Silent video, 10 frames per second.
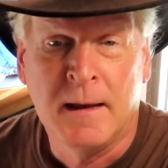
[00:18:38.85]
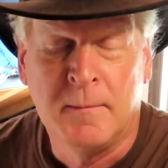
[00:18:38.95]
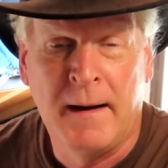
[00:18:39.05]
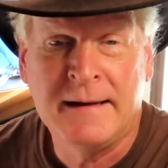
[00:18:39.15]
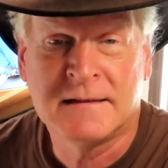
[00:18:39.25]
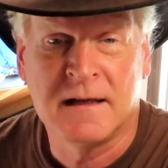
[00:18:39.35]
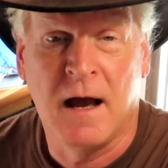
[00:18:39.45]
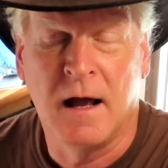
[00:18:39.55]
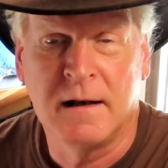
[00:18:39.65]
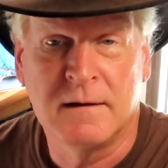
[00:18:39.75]
My
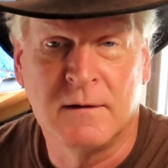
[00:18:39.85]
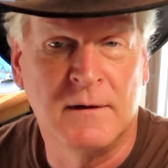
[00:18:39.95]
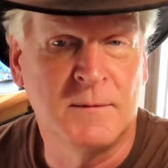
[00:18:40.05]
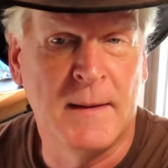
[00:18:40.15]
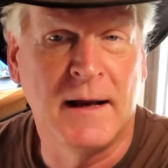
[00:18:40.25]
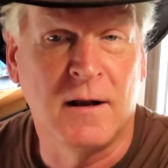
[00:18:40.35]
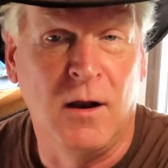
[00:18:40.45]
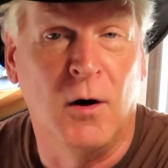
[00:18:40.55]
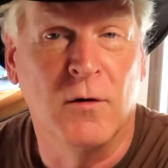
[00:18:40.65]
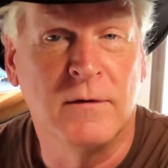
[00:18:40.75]
son was my
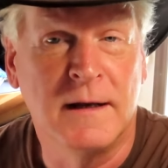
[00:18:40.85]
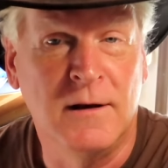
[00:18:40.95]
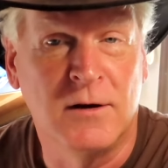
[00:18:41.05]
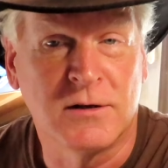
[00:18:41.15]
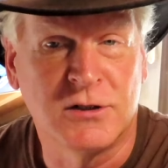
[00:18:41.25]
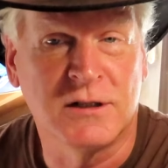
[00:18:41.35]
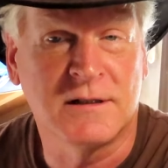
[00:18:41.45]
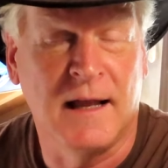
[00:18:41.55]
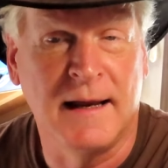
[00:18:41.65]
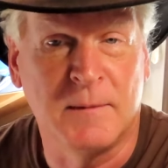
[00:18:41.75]
clone. He looked
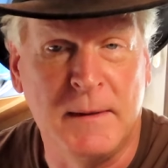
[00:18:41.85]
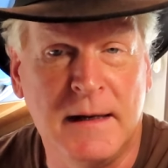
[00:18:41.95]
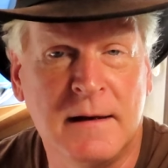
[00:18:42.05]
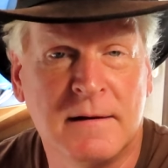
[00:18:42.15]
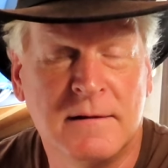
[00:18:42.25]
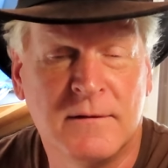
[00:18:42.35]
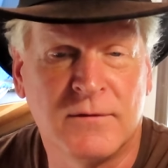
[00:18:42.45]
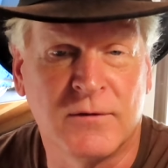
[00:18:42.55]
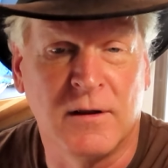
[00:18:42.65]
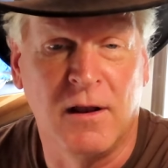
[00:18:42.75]
just like me
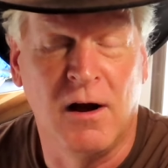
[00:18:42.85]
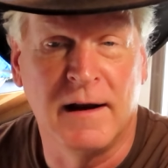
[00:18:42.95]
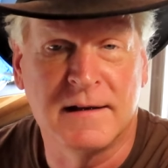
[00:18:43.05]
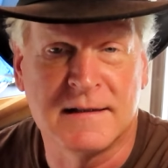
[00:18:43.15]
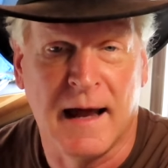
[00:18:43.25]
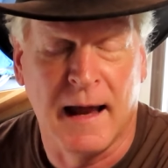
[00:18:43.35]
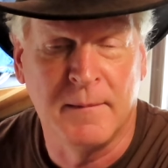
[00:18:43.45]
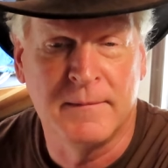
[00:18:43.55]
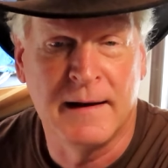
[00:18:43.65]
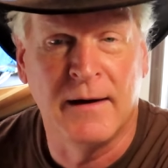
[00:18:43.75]
for the longest
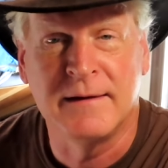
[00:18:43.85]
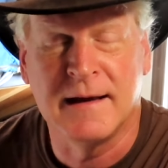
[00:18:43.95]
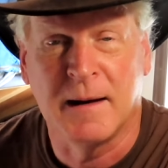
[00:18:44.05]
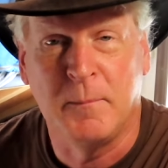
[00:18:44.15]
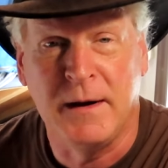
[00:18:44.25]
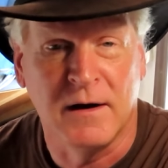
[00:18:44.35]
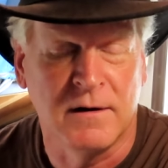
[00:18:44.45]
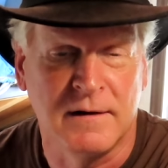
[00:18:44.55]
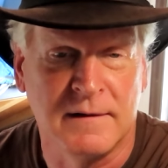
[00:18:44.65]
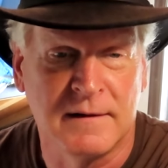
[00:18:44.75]
time. Now he's got a
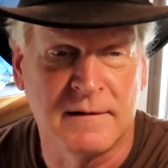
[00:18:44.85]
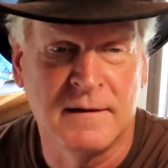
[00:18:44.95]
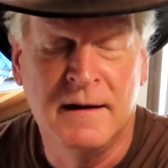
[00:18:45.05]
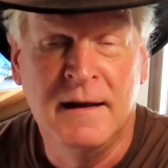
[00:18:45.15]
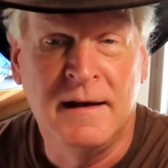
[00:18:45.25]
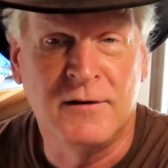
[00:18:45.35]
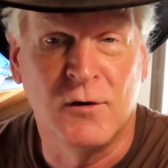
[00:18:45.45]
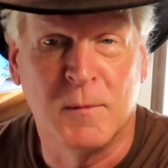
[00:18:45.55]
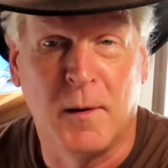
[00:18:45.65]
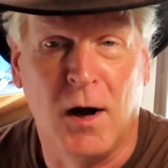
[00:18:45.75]
beard and he's
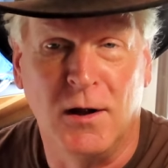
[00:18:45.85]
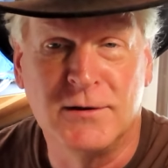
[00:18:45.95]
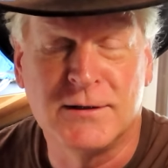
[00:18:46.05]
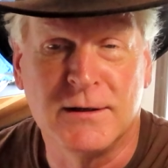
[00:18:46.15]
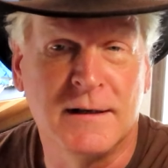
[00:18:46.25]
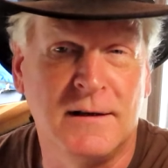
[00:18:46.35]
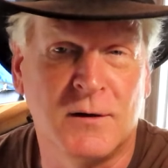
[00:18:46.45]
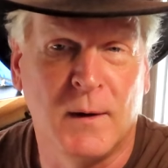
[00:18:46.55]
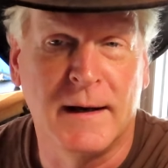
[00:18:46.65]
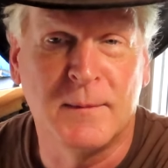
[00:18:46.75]
going bald, so he doesn't
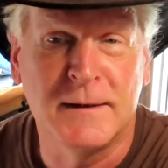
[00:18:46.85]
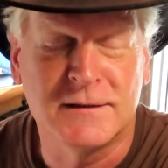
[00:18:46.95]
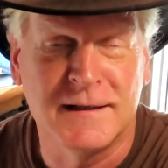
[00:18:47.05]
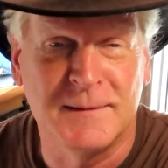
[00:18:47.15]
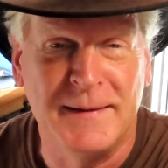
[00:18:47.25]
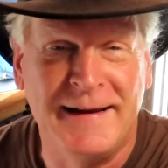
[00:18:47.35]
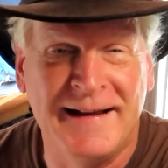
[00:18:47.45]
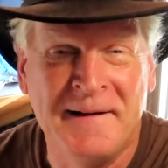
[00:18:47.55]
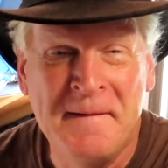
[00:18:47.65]
look quite as much like me.